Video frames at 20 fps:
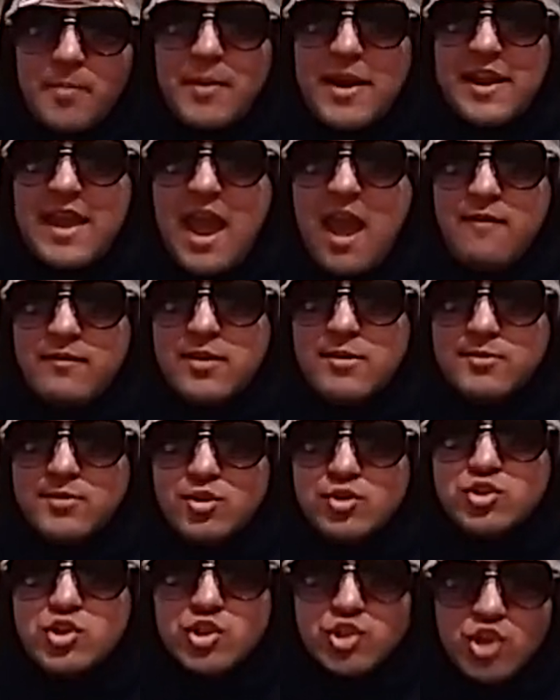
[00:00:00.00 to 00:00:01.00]
up by having
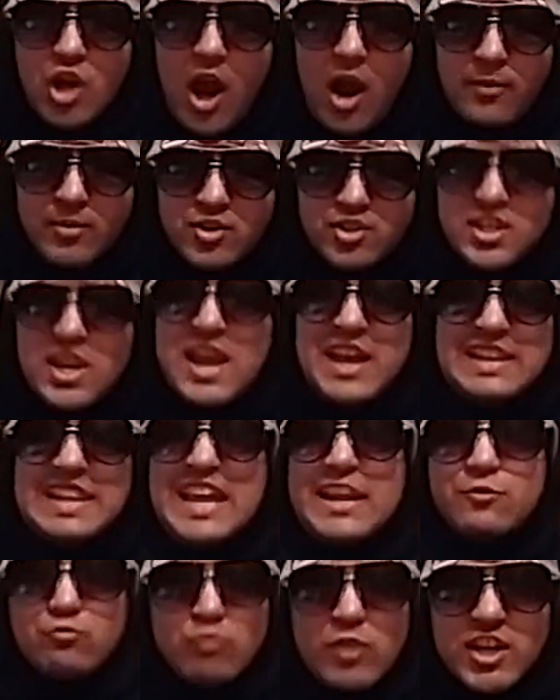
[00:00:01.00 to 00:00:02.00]
him lose to jobbers
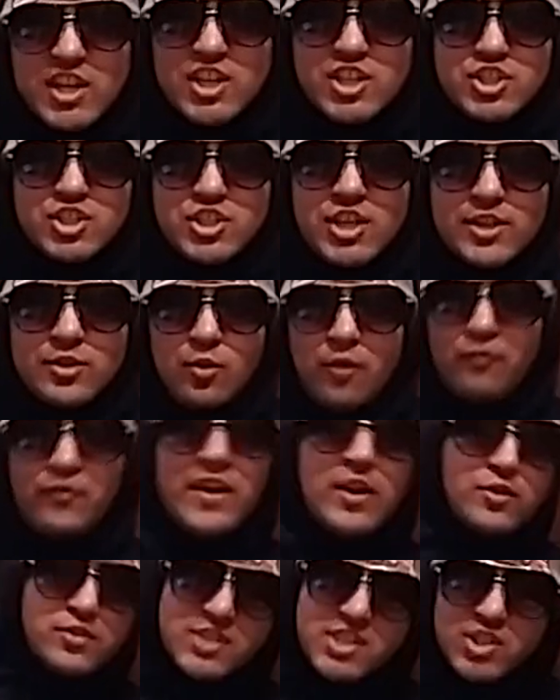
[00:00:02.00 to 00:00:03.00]
like Ricochet, who
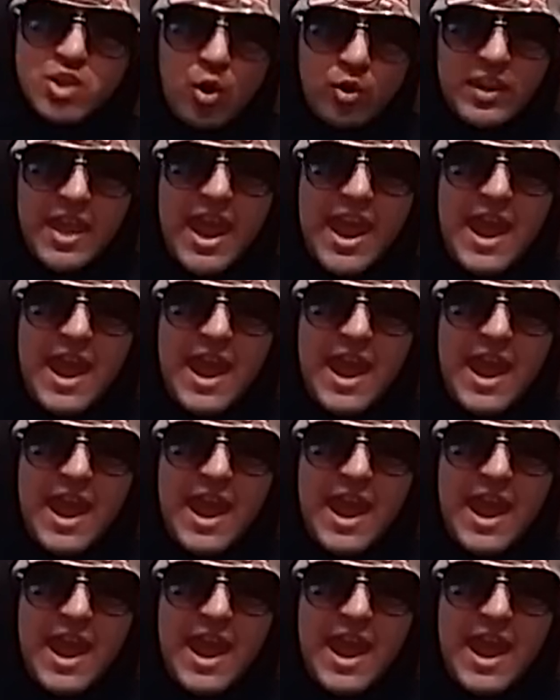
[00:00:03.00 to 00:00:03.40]
fingers his own